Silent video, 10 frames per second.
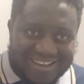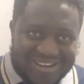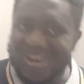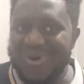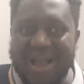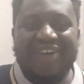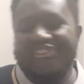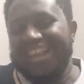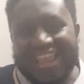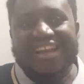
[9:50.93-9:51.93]
they will have
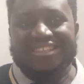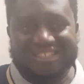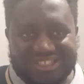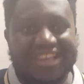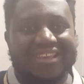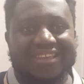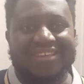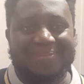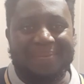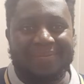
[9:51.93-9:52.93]
a reality shake
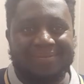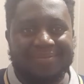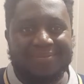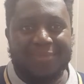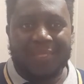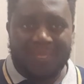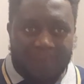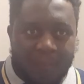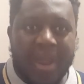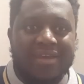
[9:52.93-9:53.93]

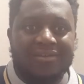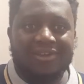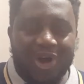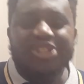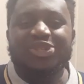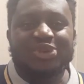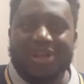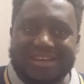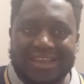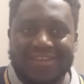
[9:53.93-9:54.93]
when on
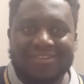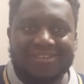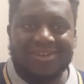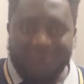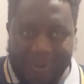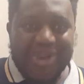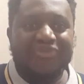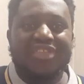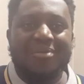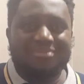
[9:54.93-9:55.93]
Sunday one
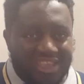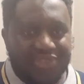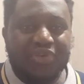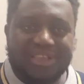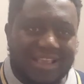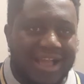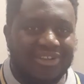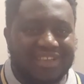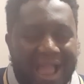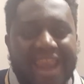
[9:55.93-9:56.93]
of them is voted
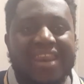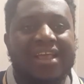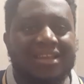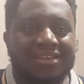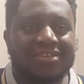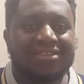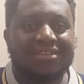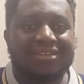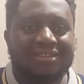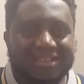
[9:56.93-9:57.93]
out and Nelly
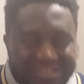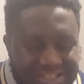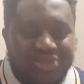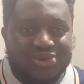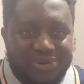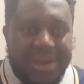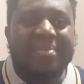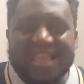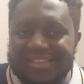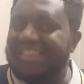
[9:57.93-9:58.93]
still
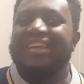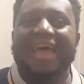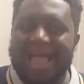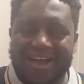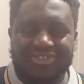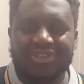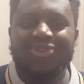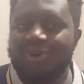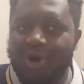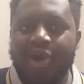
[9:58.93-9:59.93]
remains in that house.
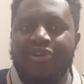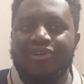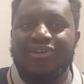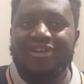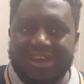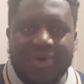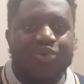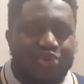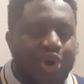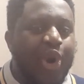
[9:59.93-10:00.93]
or they
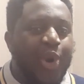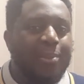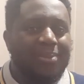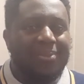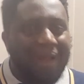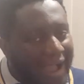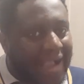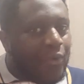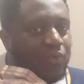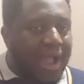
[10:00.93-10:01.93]
will go home
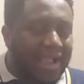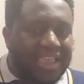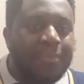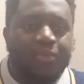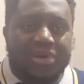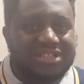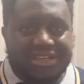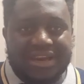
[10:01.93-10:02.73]
and keep watching